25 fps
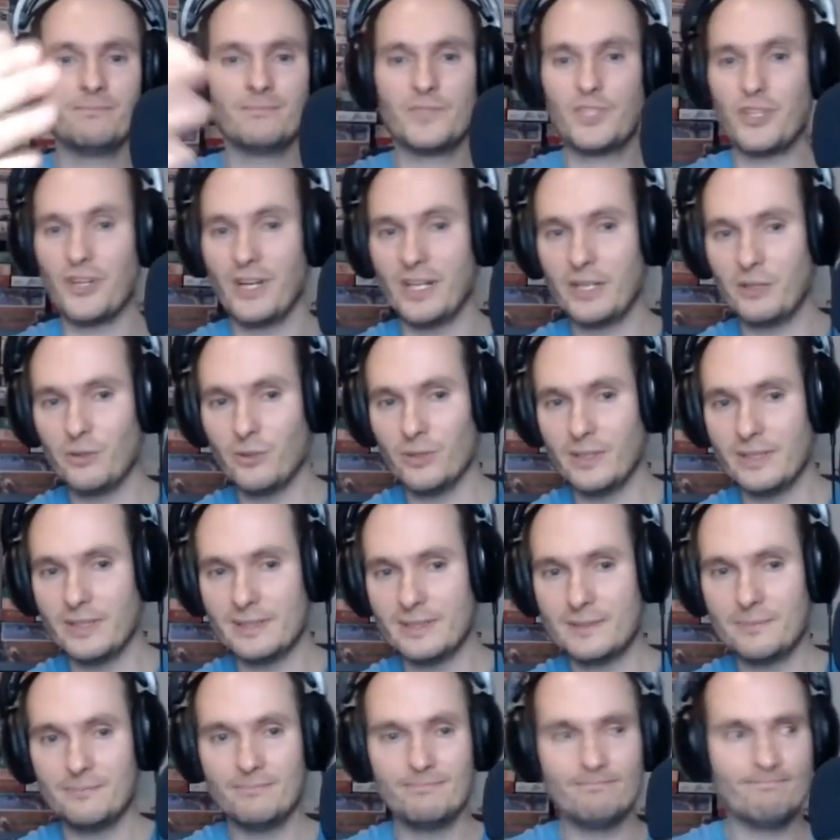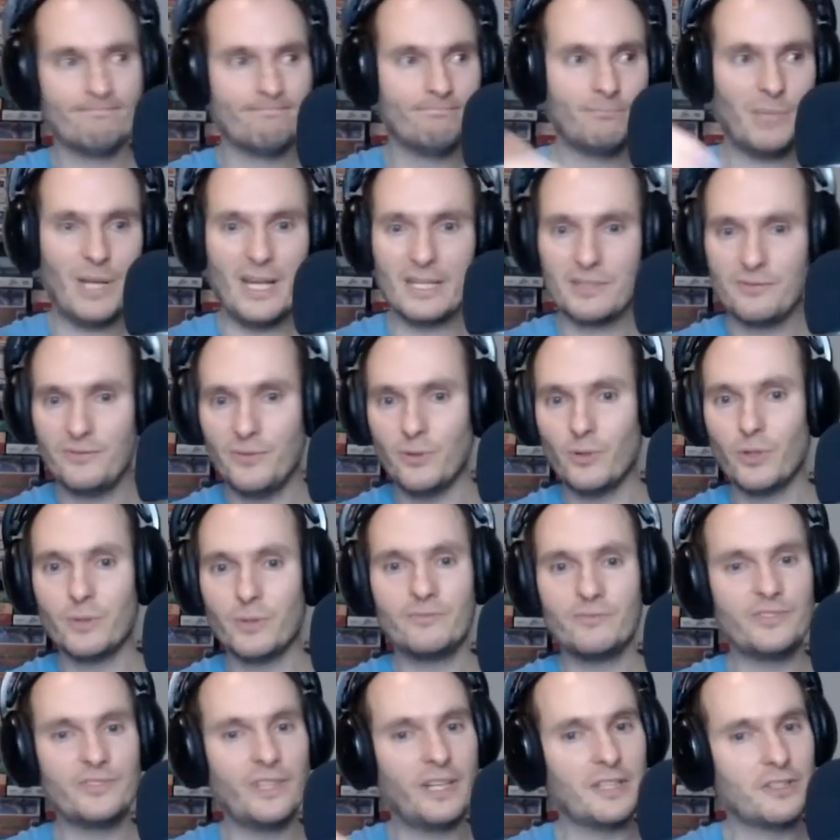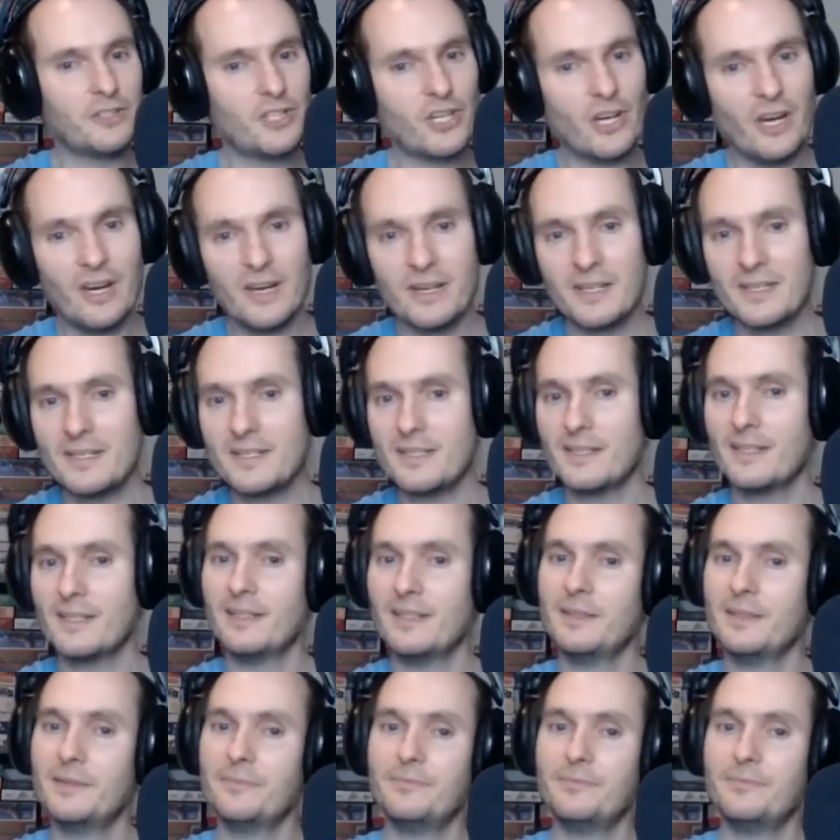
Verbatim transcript: Shall I call it platform franchise?